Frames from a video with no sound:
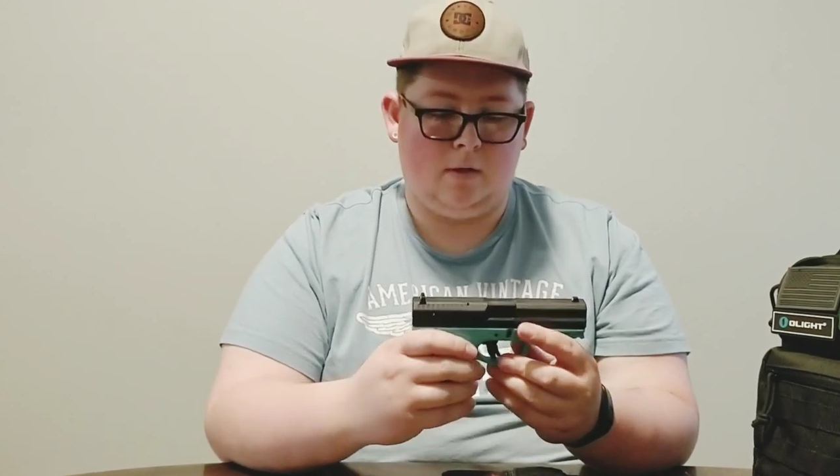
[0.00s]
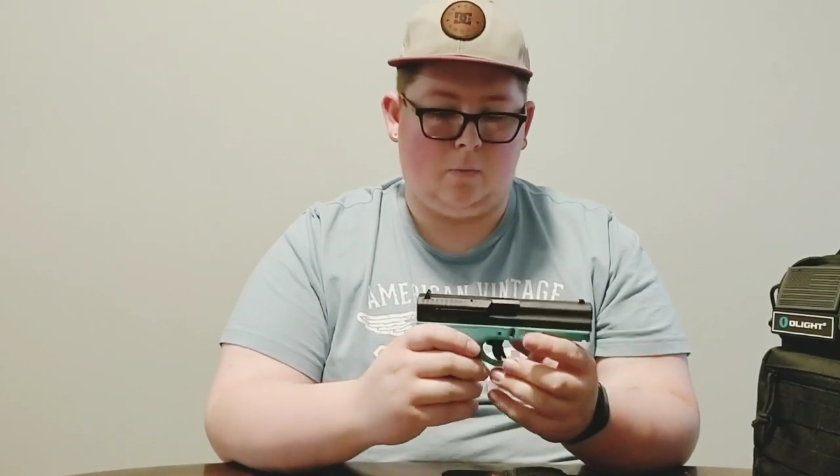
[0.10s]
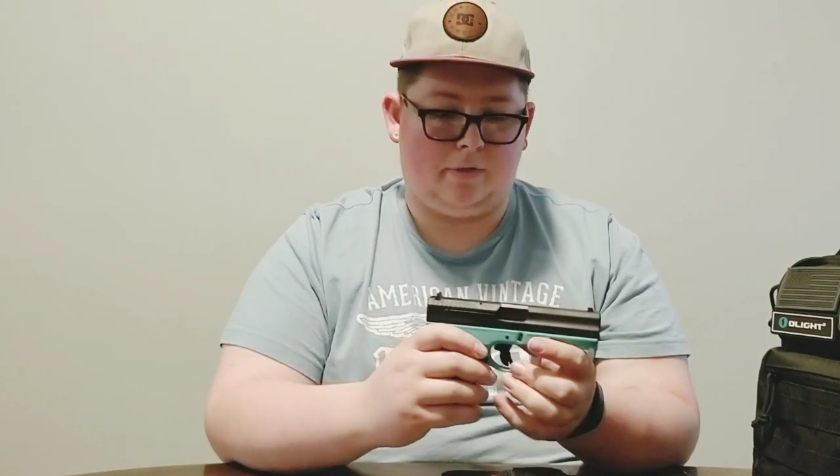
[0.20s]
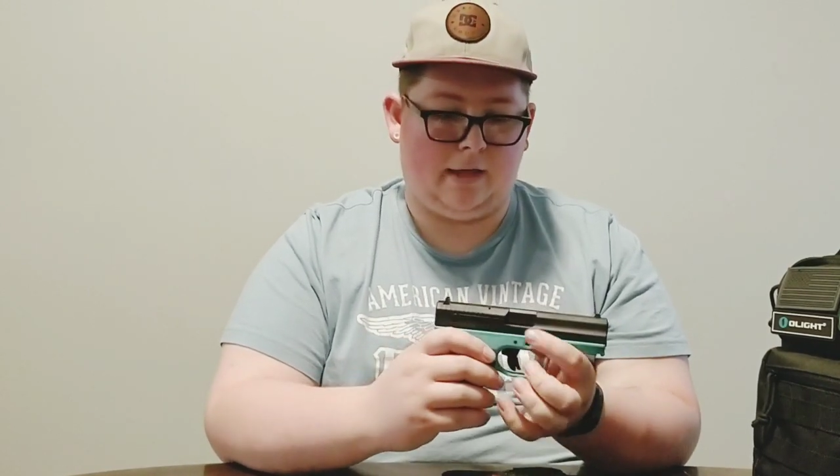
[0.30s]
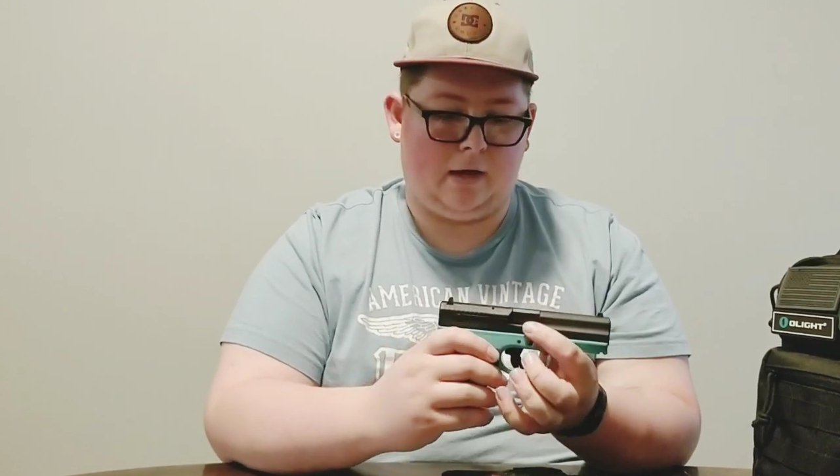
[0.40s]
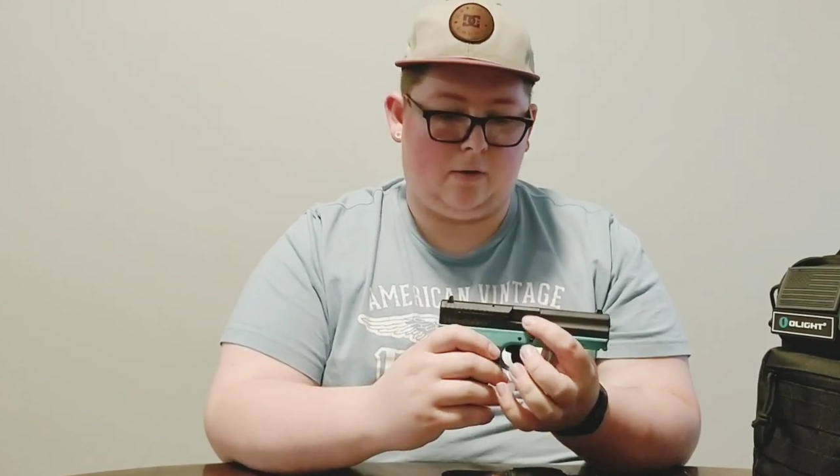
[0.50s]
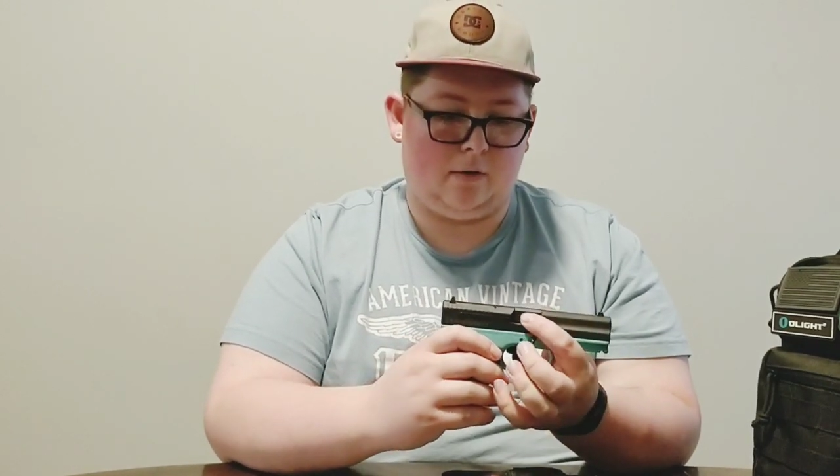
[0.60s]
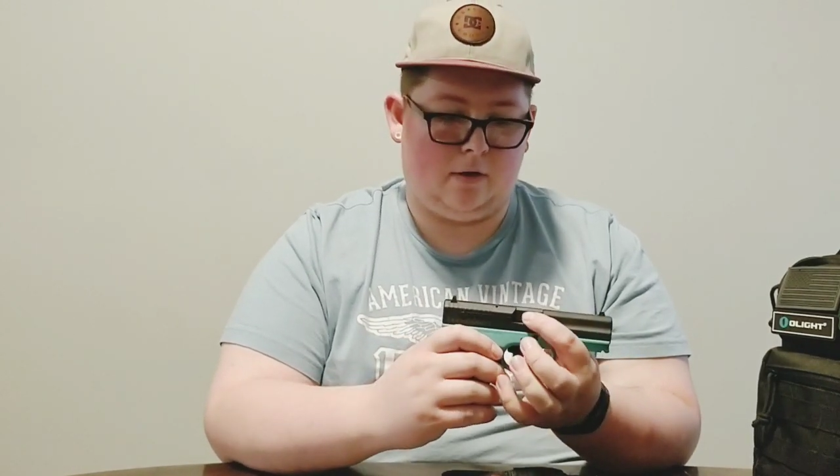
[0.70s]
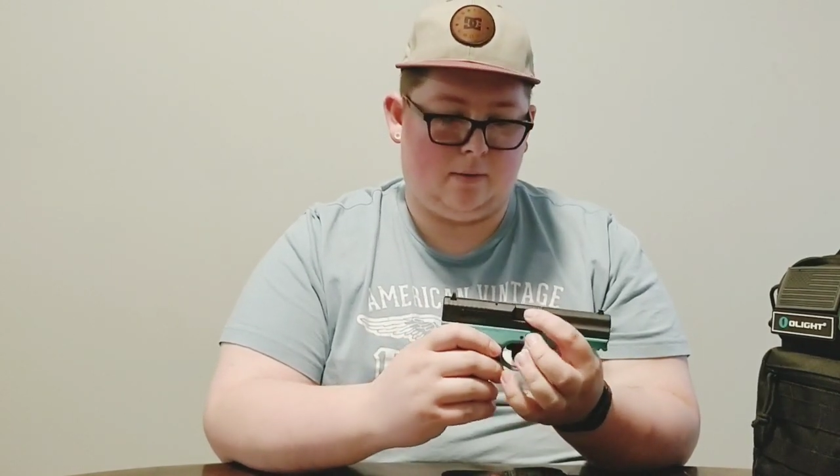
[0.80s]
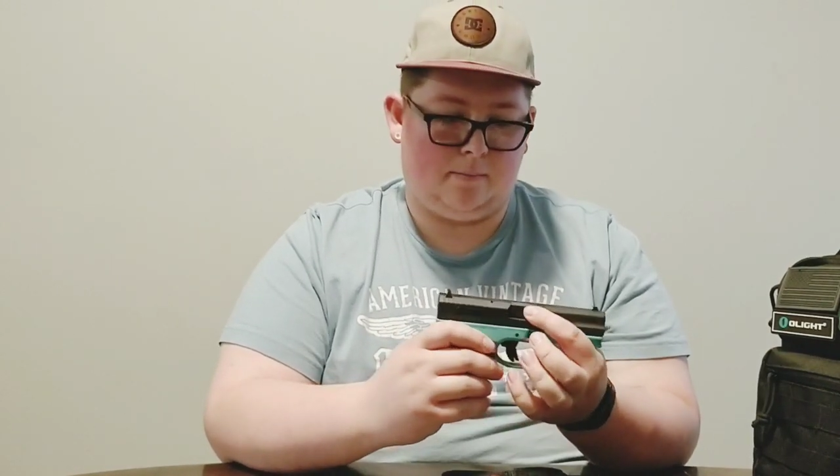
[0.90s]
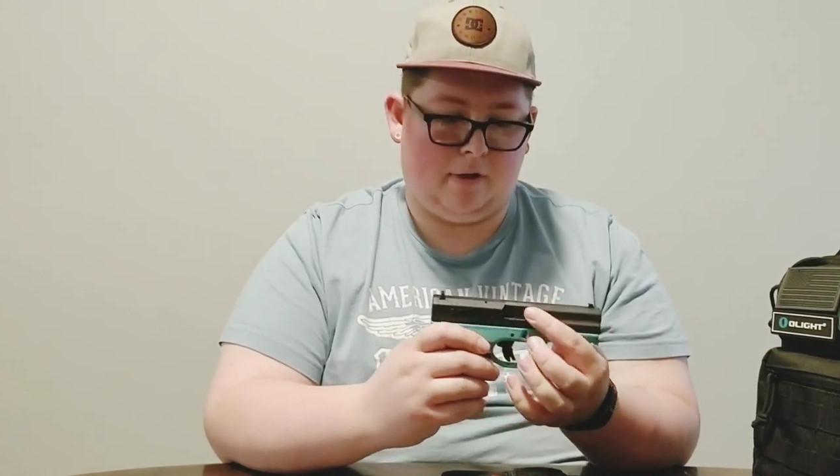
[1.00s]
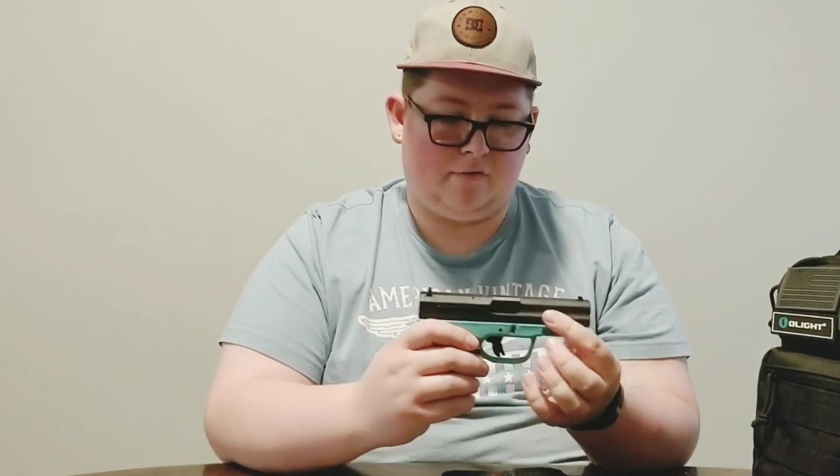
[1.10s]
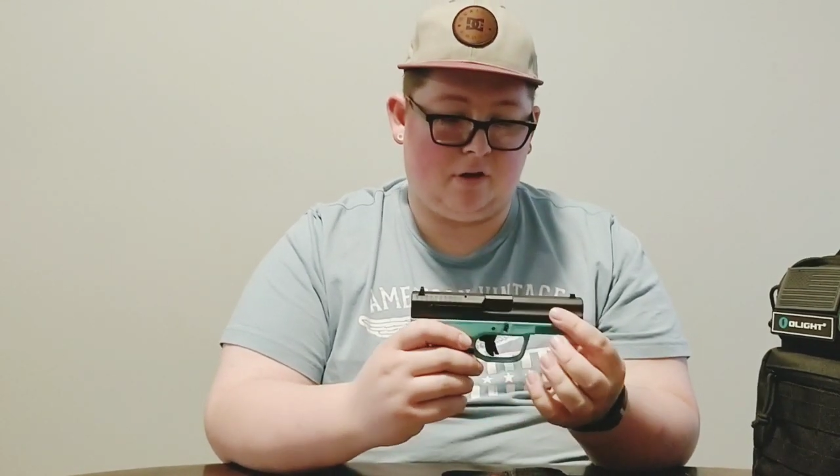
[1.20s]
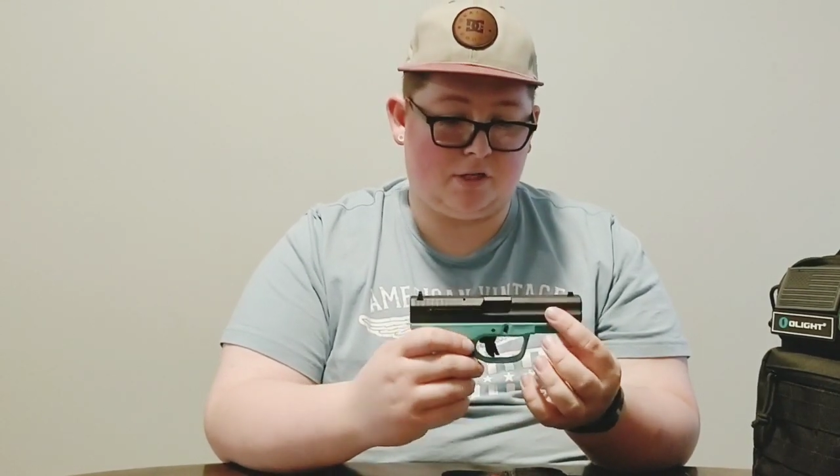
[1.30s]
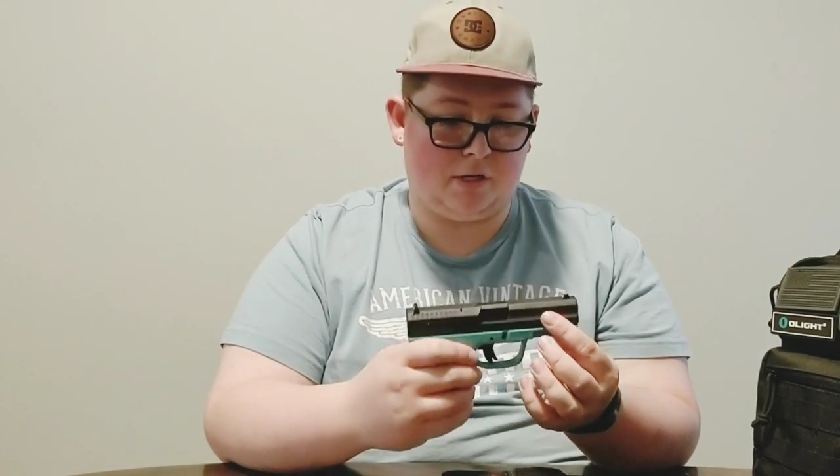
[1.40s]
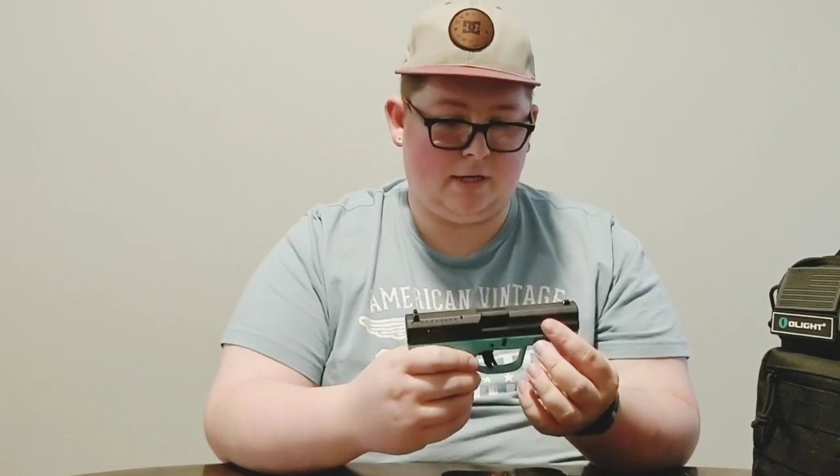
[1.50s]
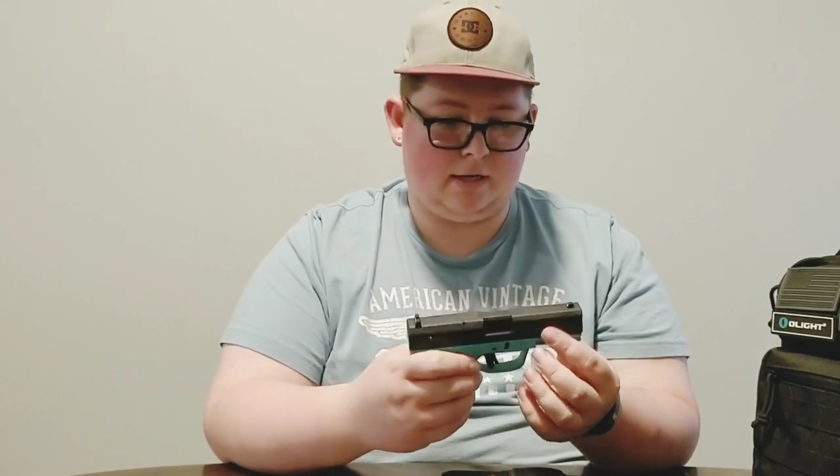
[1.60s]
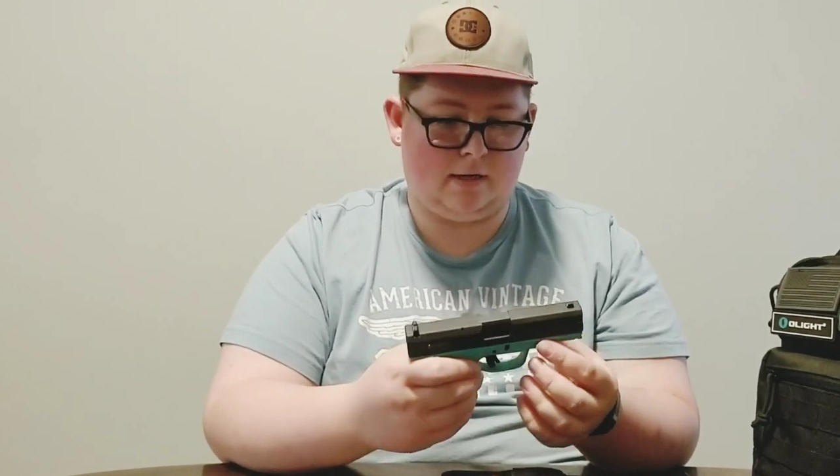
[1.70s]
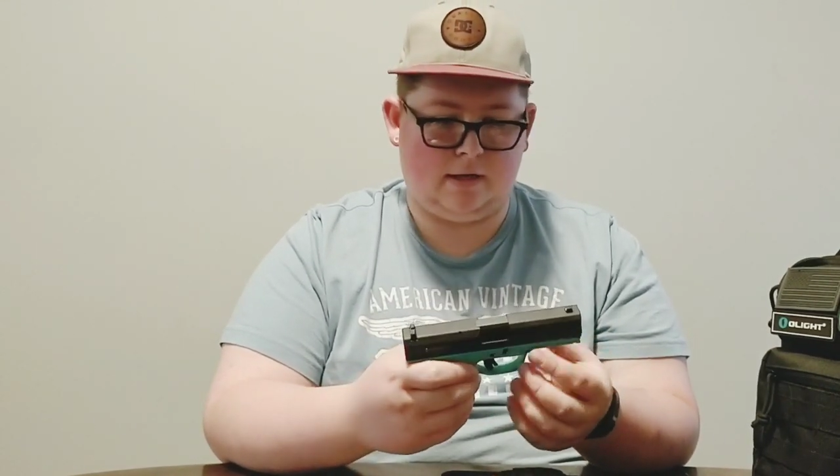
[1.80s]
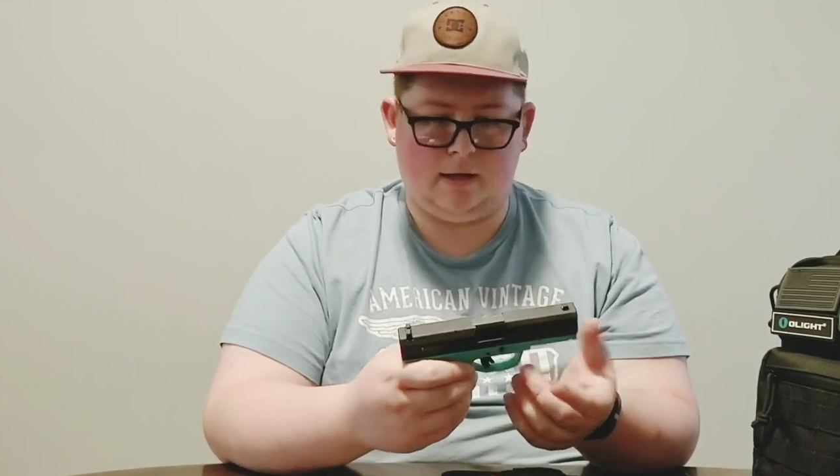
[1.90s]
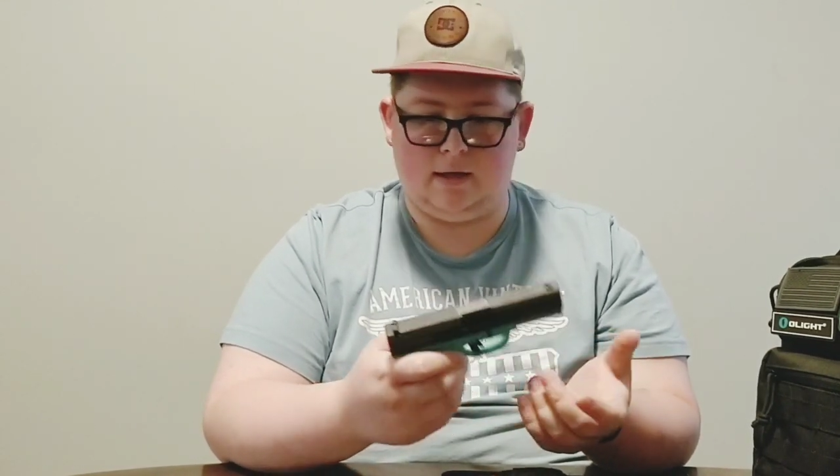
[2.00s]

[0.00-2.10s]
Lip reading: without not functioning.